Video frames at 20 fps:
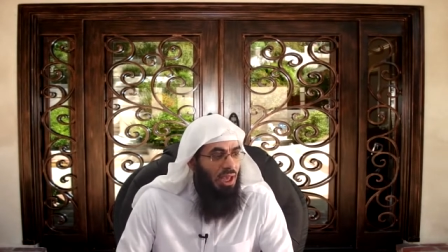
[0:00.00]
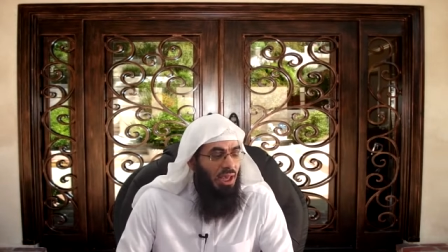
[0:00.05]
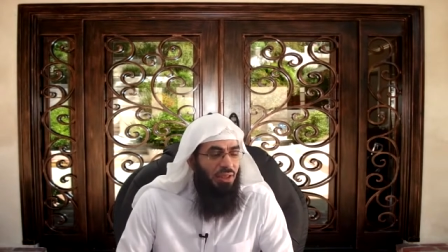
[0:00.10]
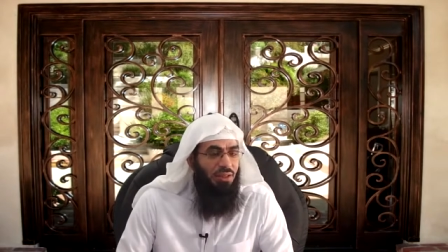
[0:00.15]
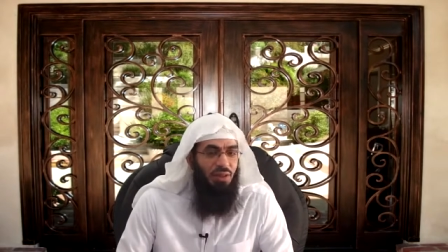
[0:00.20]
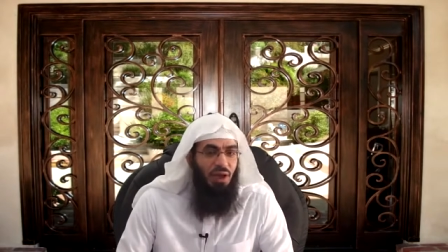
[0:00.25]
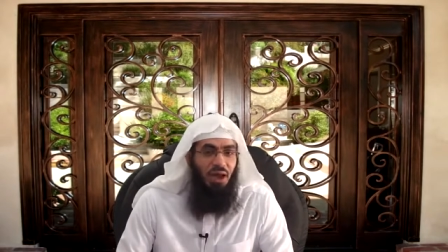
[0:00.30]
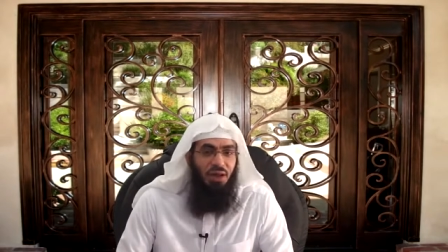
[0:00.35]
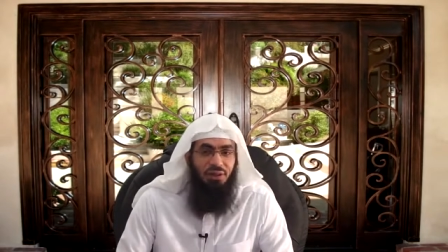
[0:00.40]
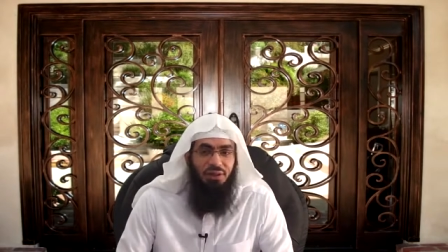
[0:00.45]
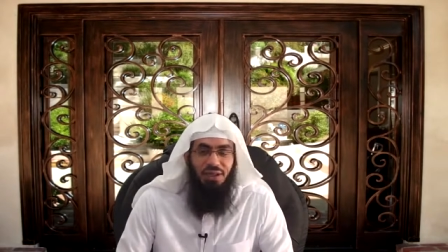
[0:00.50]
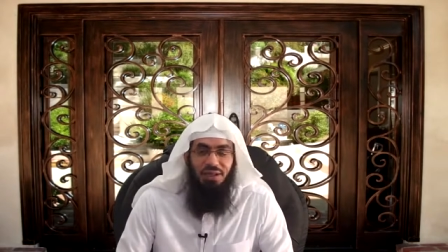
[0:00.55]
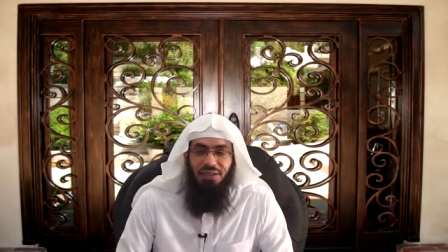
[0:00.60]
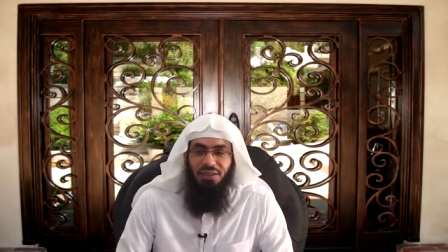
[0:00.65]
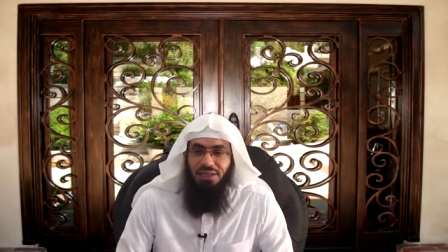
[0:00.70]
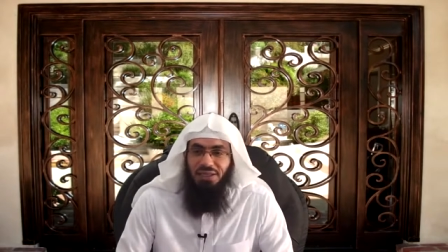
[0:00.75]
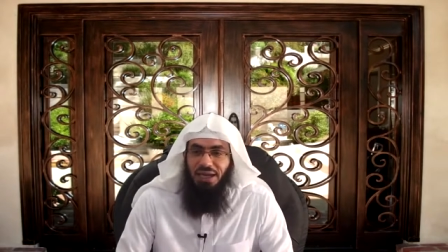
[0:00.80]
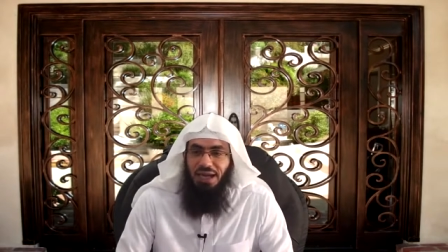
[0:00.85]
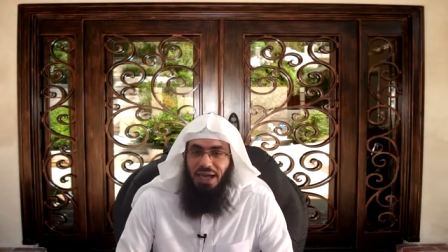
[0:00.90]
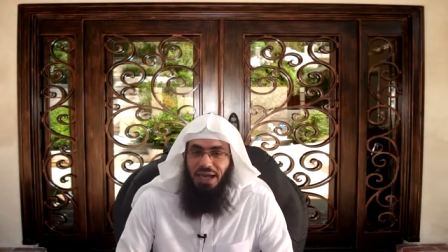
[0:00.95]
In the
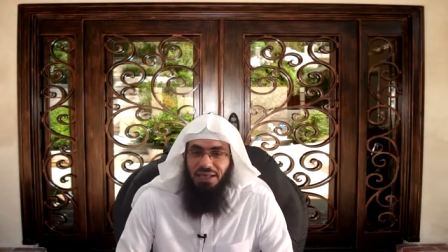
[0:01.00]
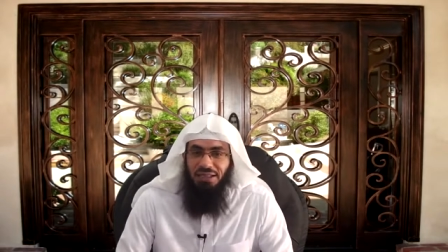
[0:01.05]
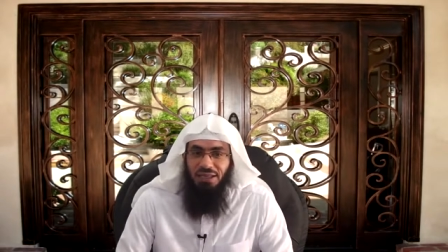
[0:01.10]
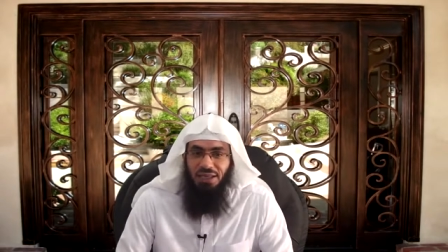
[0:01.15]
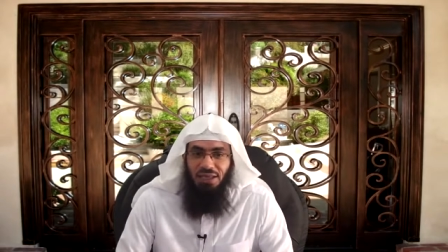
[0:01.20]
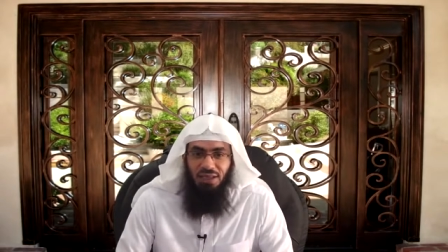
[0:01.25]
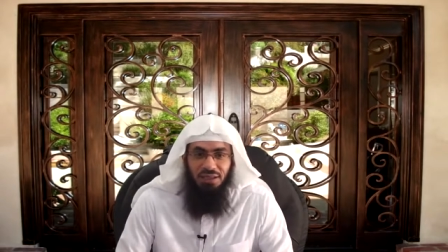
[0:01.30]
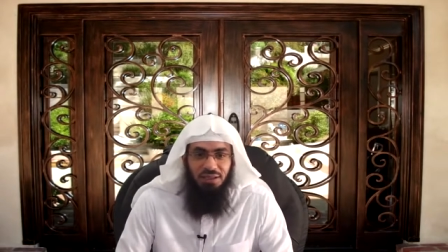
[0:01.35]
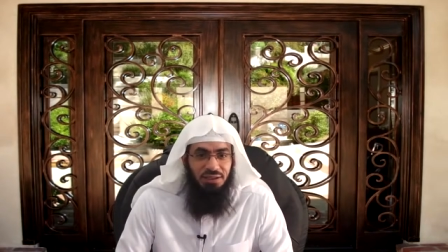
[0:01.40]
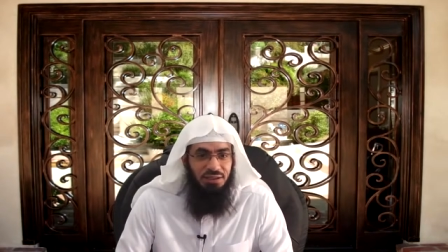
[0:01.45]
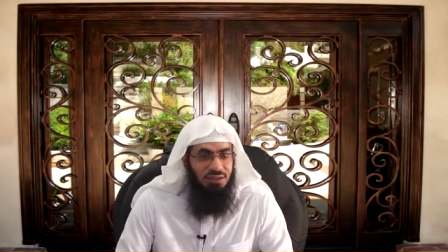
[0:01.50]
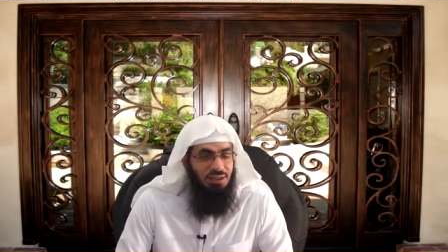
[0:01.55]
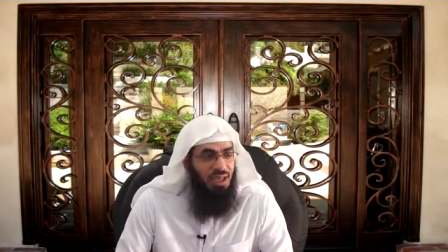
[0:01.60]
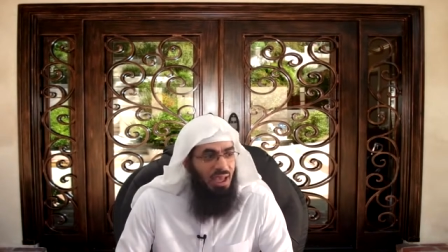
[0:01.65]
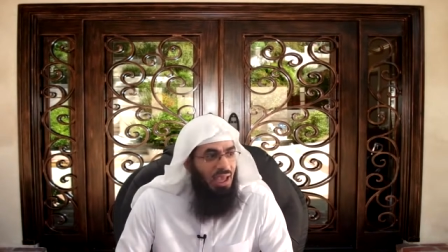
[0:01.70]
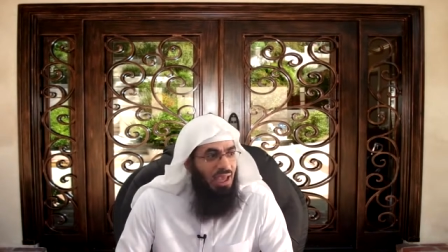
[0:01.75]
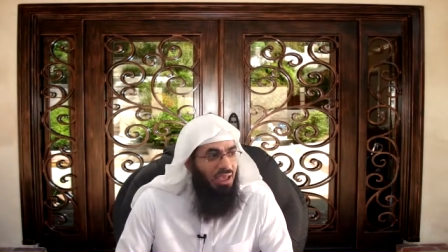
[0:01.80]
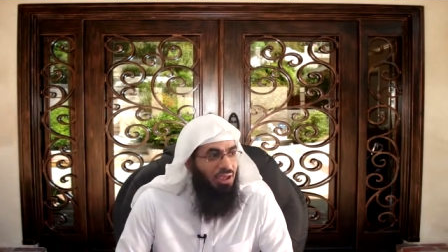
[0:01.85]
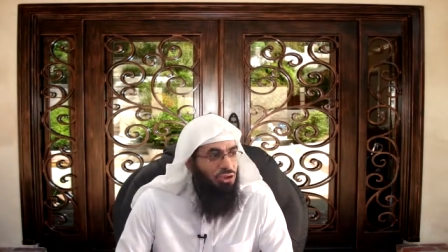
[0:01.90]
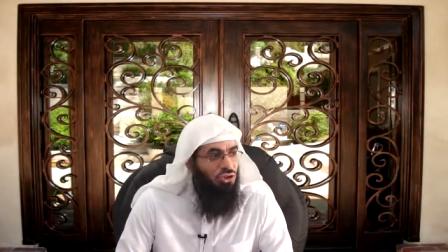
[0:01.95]
authentic hadith,
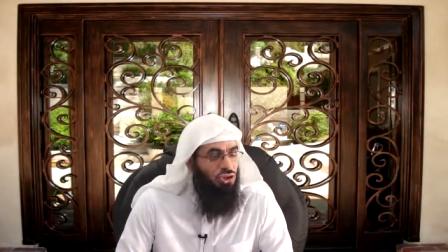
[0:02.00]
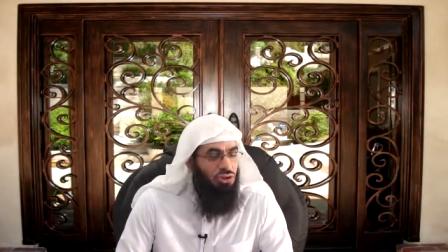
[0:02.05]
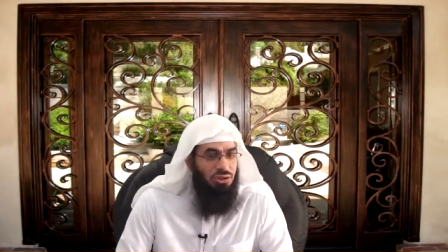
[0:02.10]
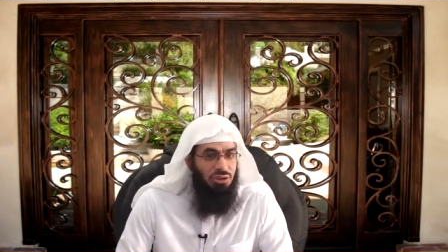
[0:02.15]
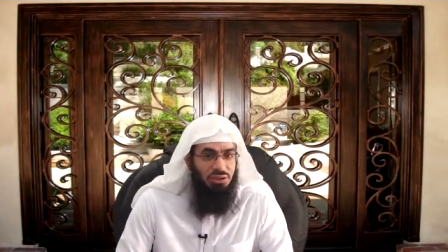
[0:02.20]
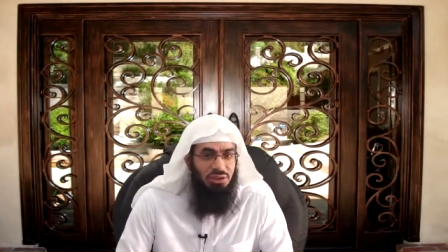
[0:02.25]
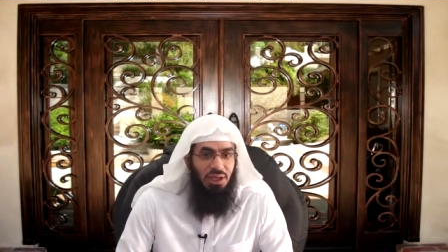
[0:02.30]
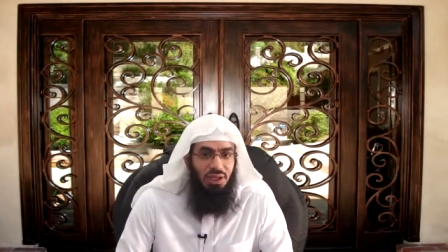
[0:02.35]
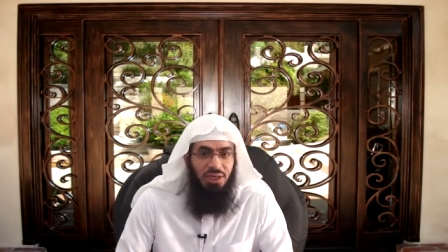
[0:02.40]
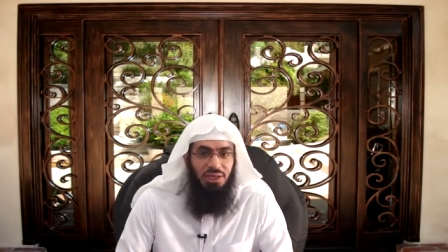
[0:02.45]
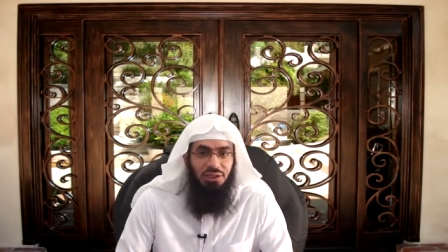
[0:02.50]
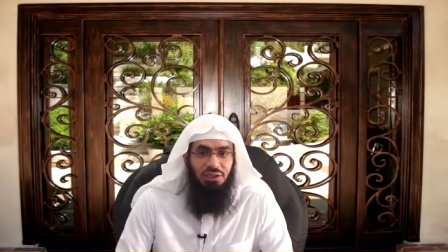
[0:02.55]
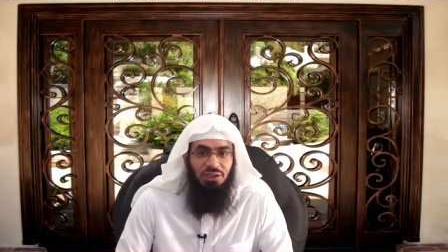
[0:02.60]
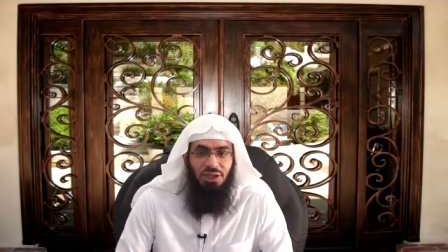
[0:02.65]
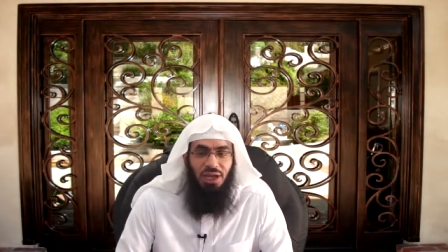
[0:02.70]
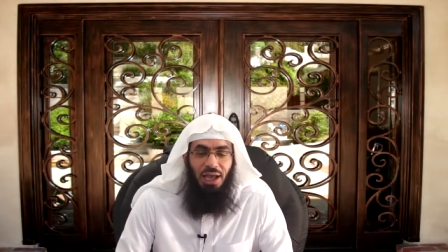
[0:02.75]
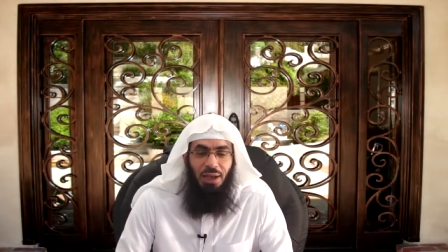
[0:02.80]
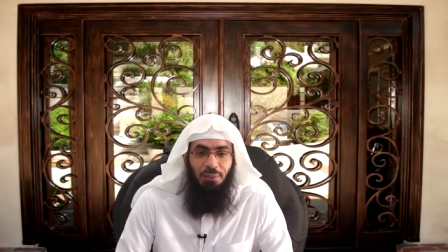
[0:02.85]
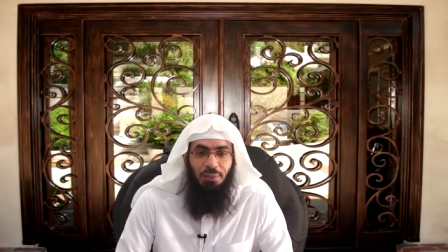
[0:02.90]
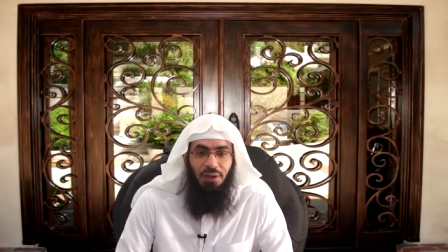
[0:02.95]
the angels in Sahih
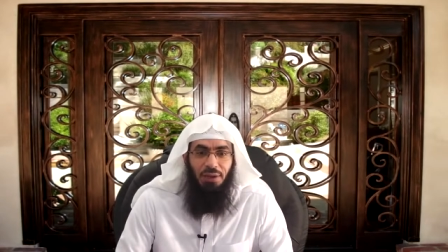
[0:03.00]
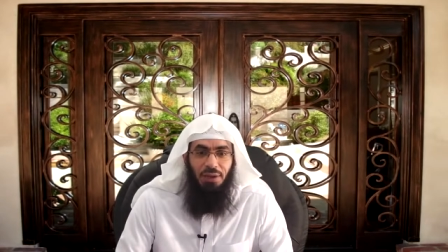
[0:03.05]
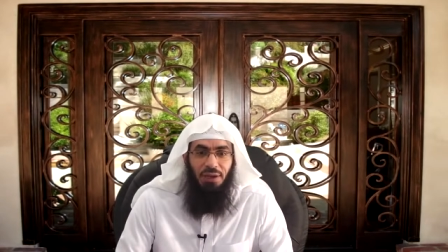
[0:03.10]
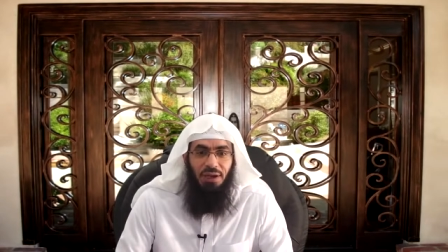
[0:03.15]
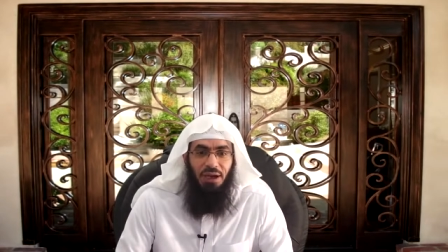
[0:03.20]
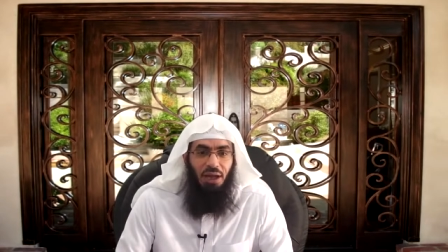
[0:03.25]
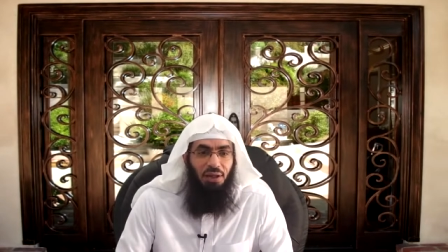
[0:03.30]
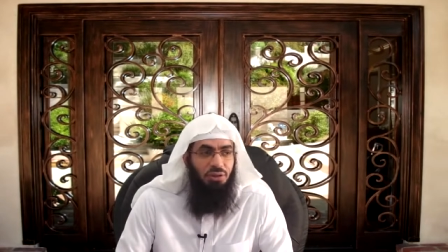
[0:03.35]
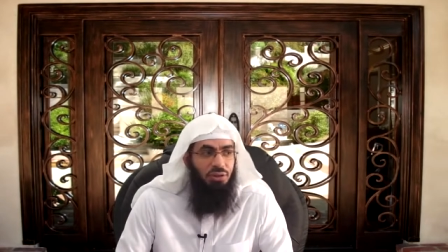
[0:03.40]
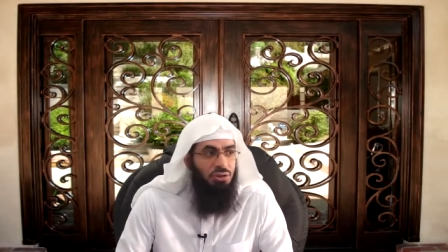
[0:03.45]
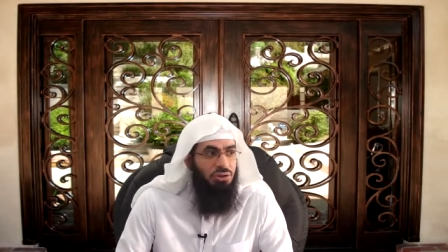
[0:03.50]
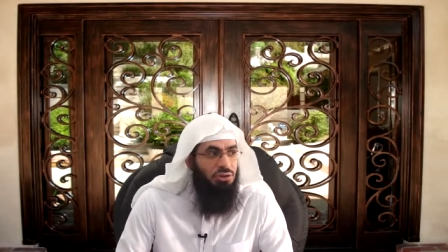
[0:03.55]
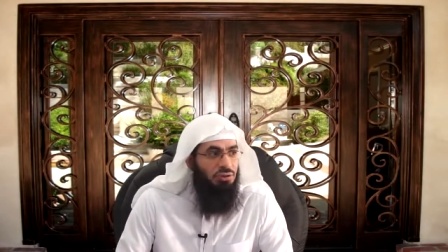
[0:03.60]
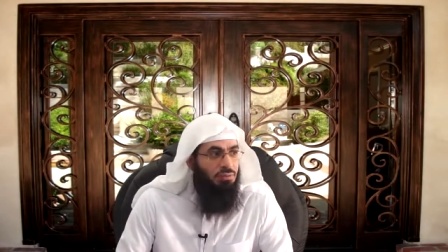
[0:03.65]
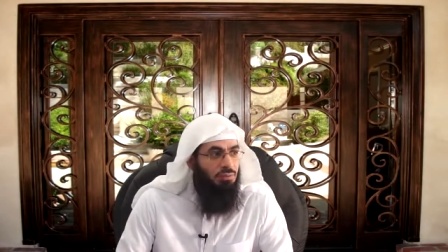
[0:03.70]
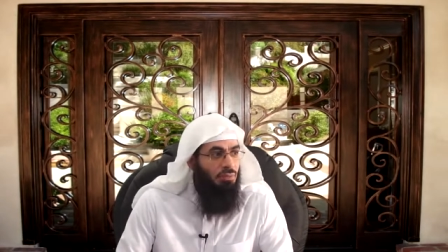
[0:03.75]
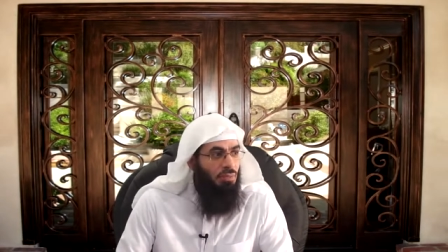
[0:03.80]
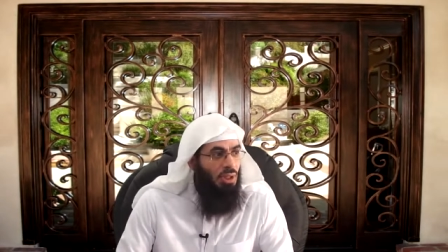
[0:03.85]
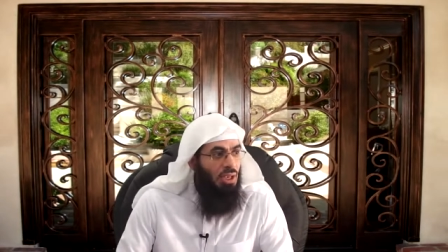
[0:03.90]
Jami' and others,